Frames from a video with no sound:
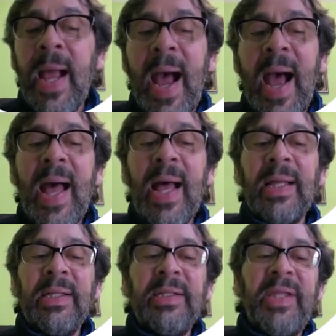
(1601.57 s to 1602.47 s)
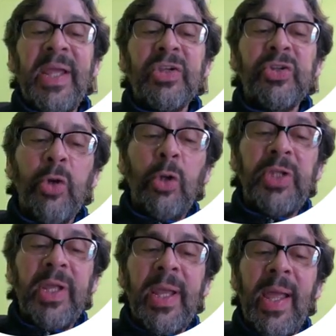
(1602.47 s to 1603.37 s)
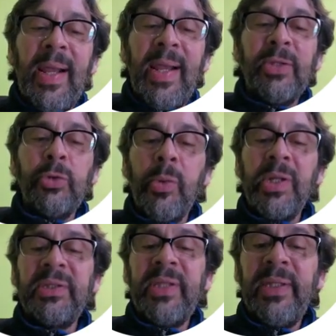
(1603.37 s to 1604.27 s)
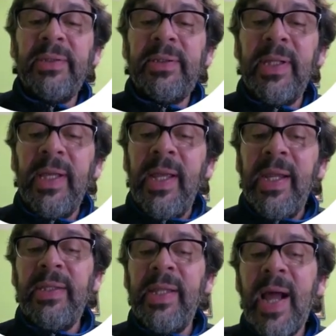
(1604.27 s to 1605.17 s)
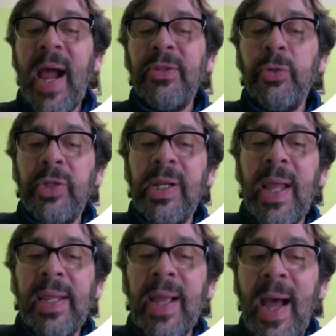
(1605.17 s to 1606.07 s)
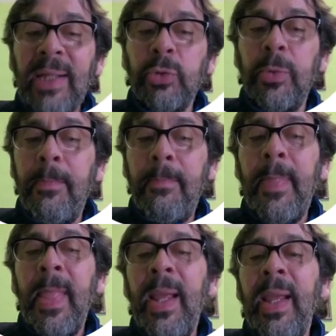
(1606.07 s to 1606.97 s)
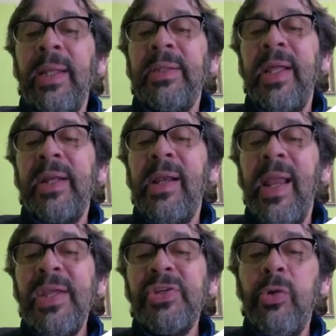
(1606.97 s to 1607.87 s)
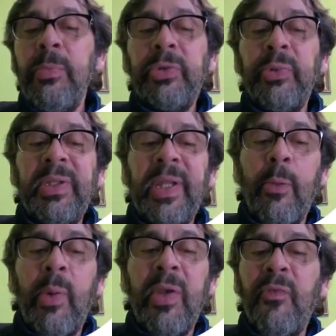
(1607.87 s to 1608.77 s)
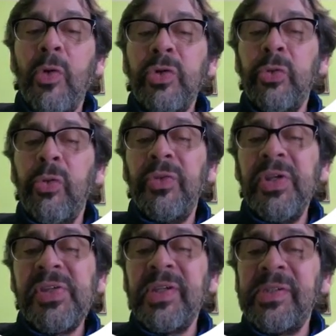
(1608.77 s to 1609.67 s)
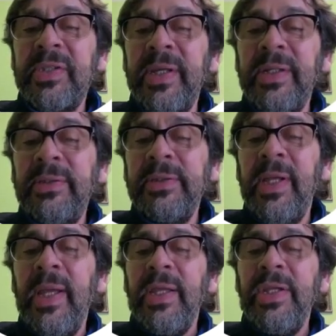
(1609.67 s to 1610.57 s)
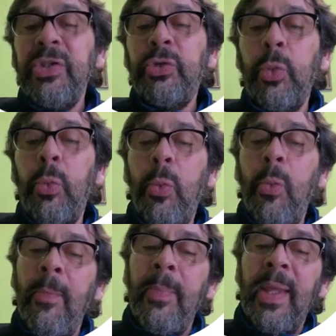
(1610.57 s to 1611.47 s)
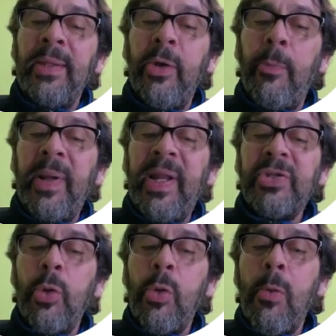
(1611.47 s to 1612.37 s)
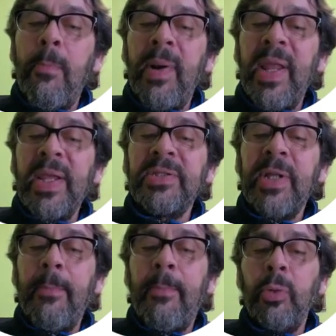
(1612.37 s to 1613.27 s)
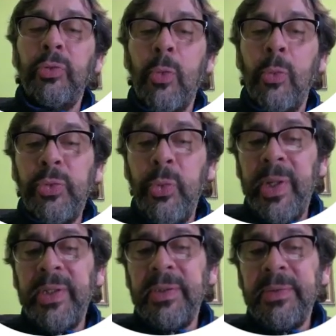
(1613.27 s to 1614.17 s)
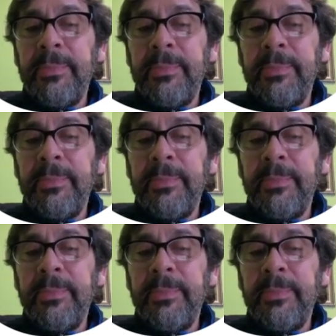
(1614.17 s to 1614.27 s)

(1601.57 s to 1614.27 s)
and the exotic electron state in the hydrogen-like atom. The relation between the wave function of this state is through the operation complex transpose conjugate.